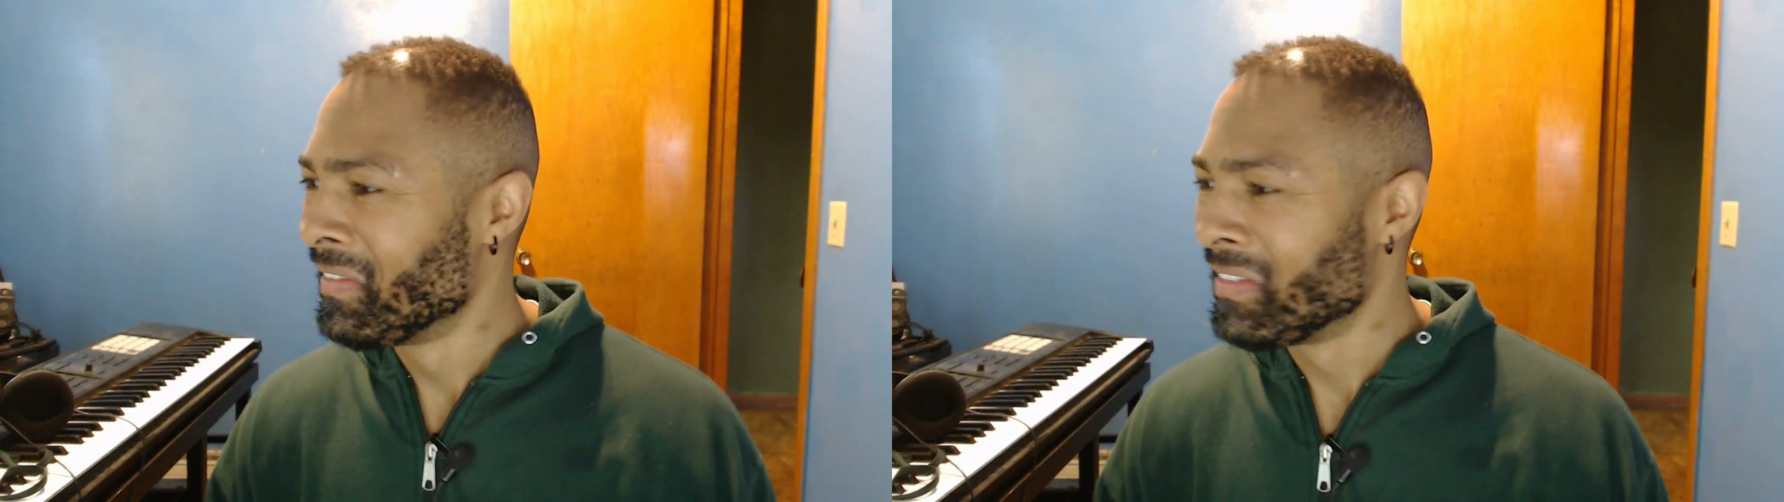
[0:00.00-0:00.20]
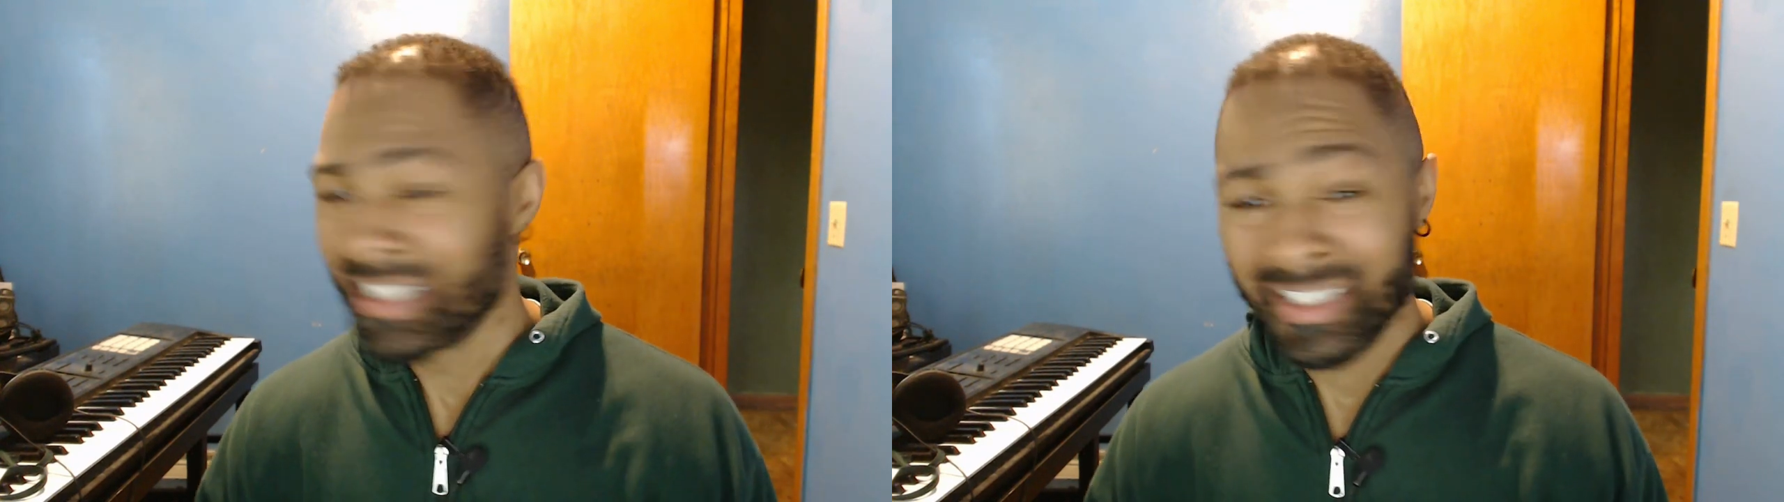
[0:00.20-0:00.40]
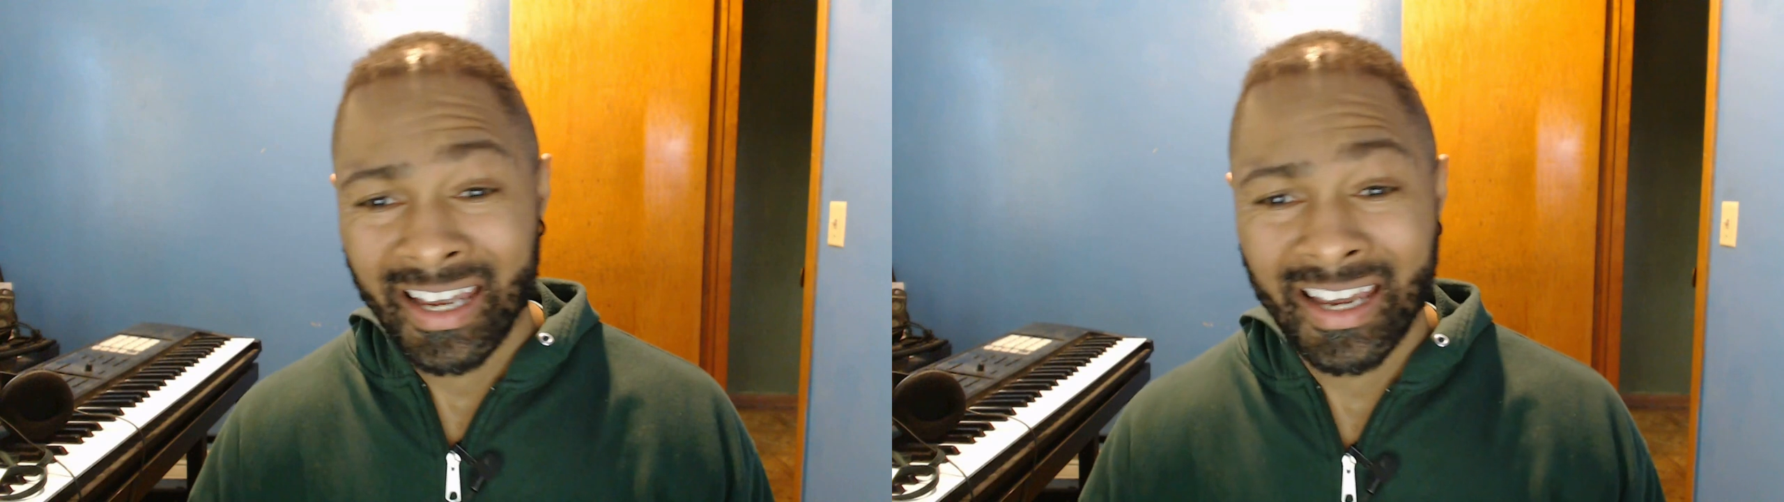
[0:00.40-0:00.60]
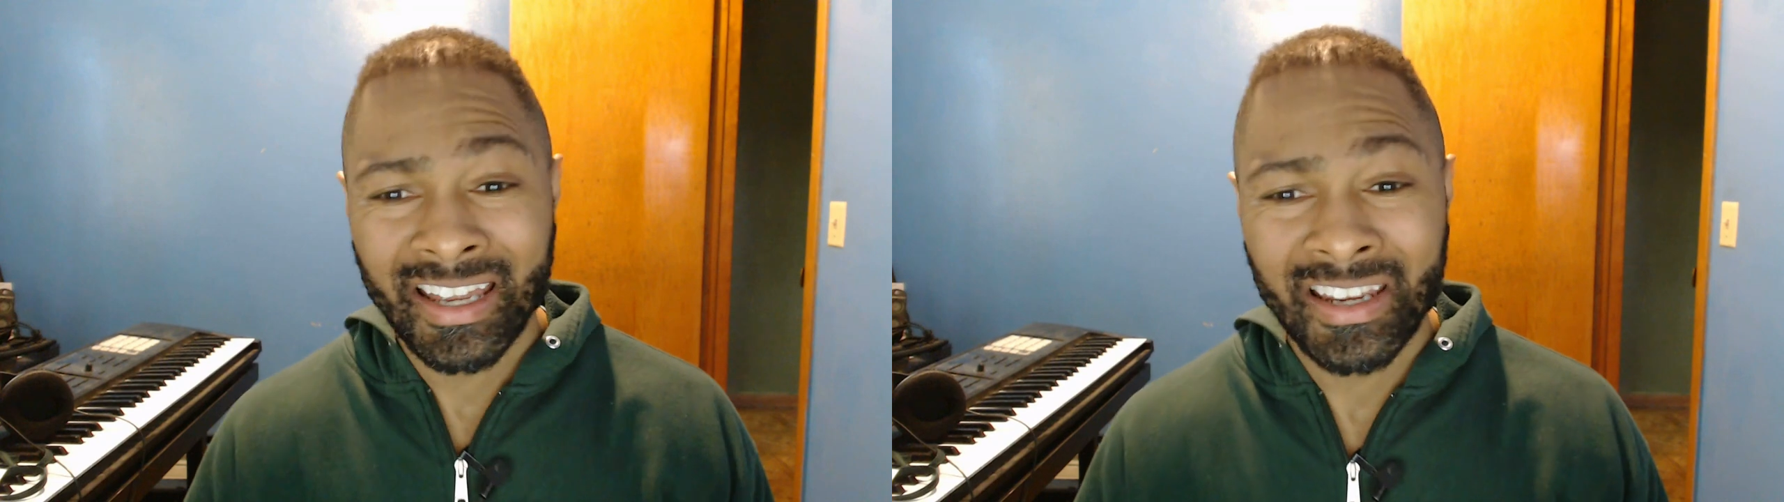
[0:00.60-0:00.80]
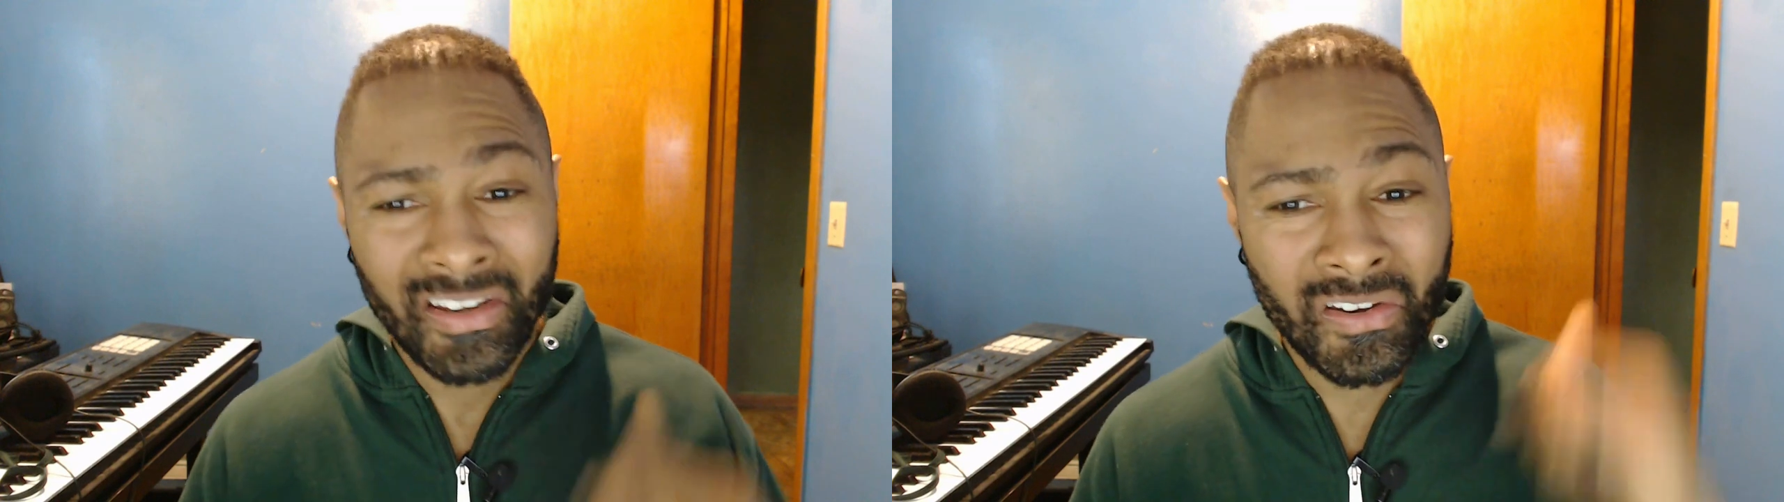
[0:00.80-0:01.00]
She said,
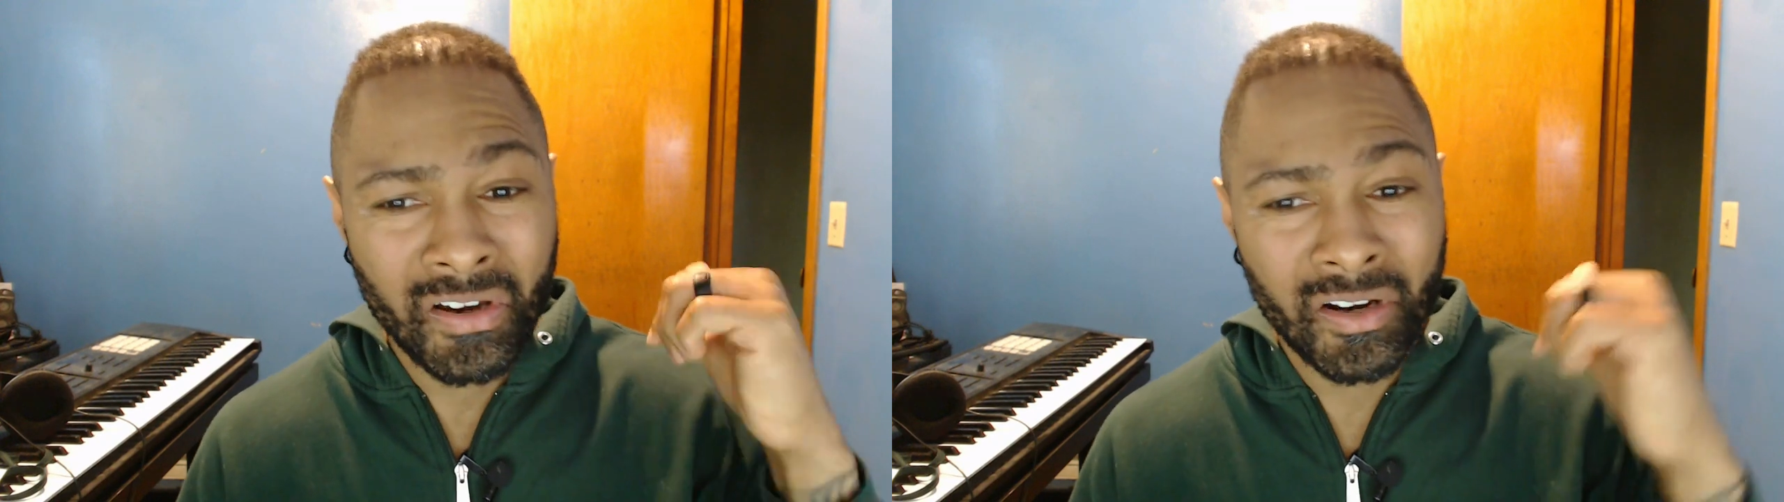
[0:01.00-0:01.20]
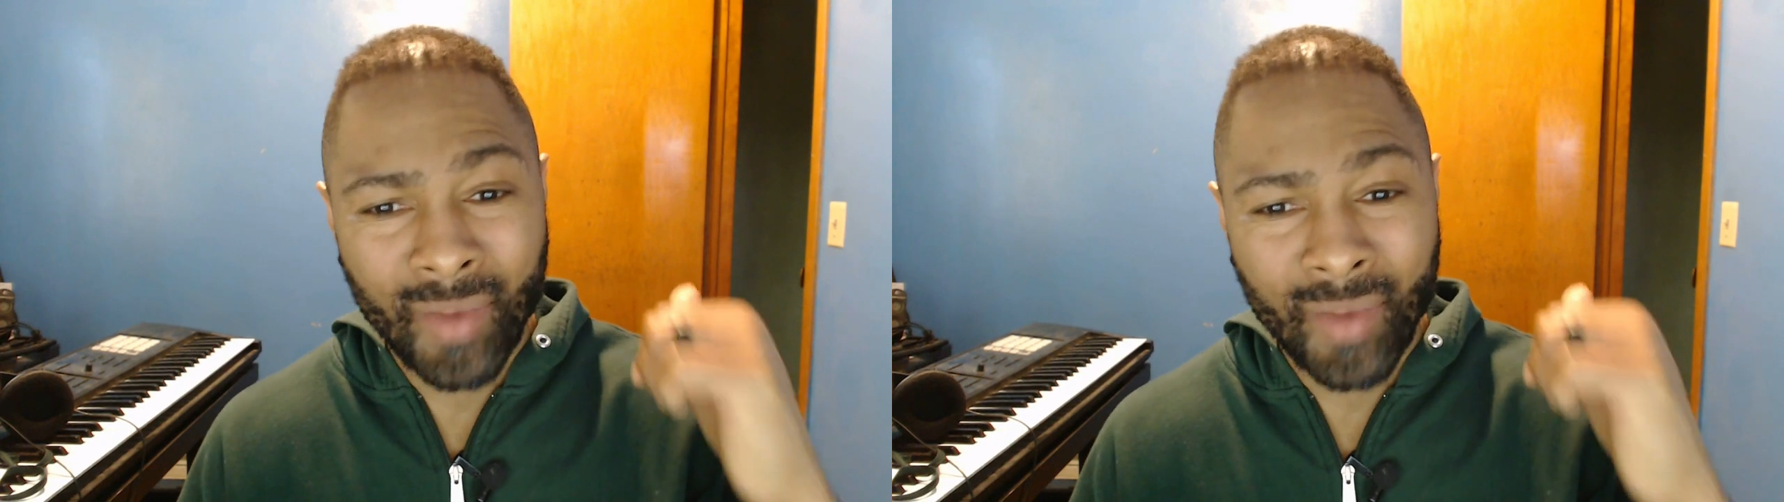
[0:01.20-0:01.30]
and then you hear in